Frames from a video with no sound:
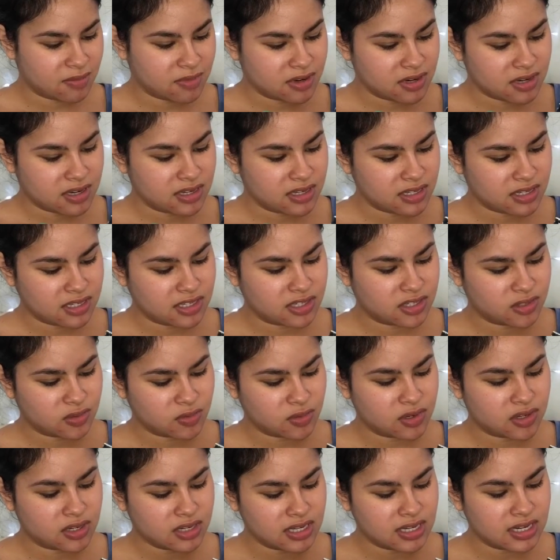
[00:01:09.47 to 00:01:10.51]
I'm gonna
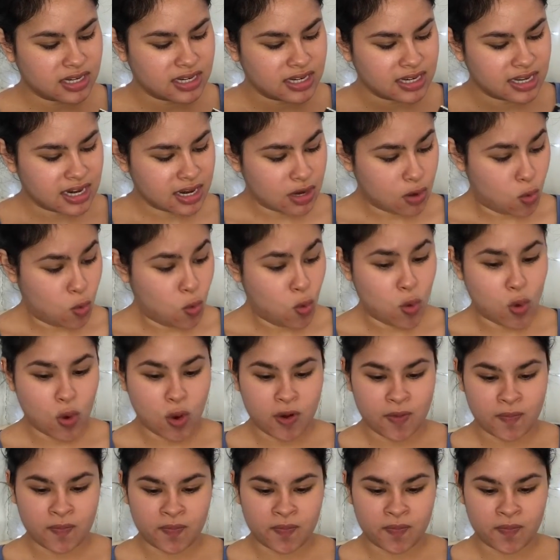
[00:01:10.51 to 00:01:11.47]
swirl it in there. Ooh,